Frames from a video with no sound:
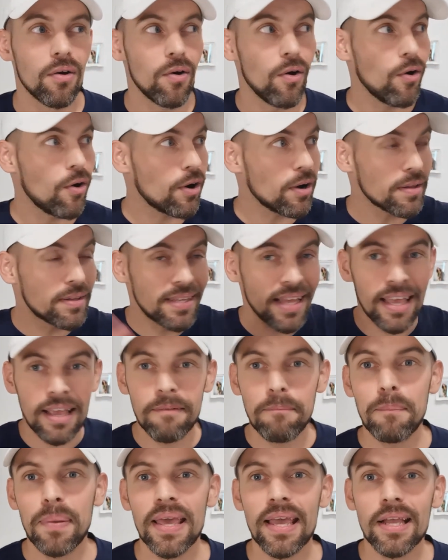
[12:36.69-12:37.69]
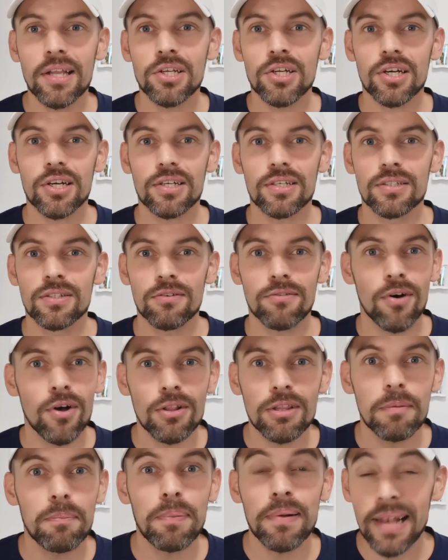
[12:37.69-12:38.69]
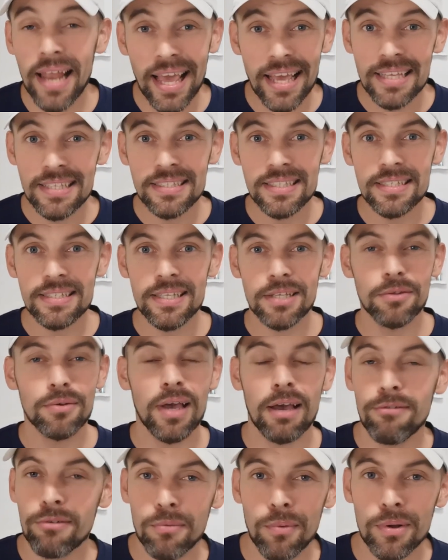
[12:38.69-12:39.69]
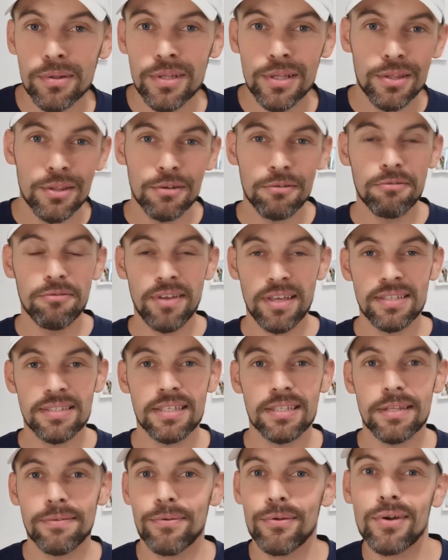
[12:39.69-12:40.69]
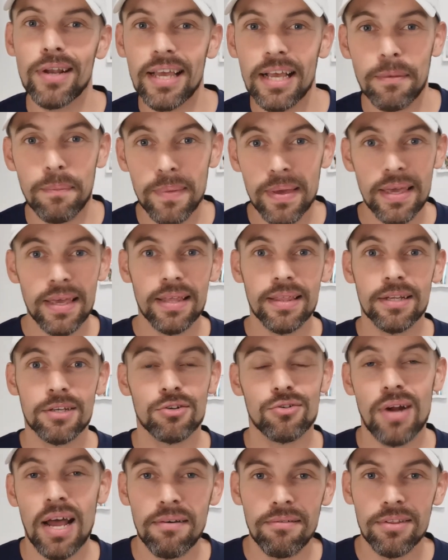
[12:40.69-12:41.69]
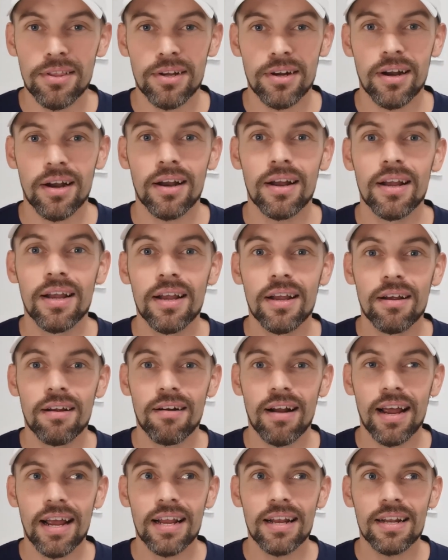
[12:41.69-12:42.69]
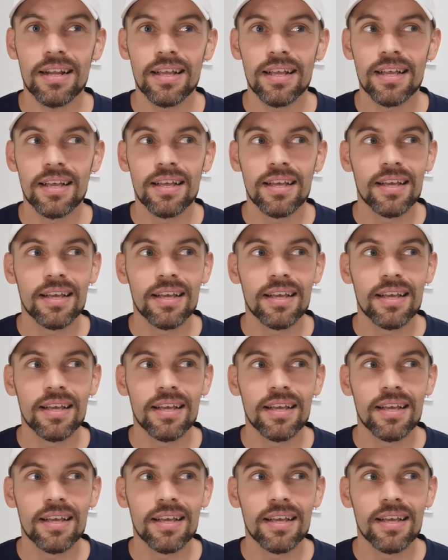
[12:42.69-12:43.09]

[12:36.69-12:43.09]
or take pictures of all the places that you ever wanted to visit if you're like me, the traveler, right?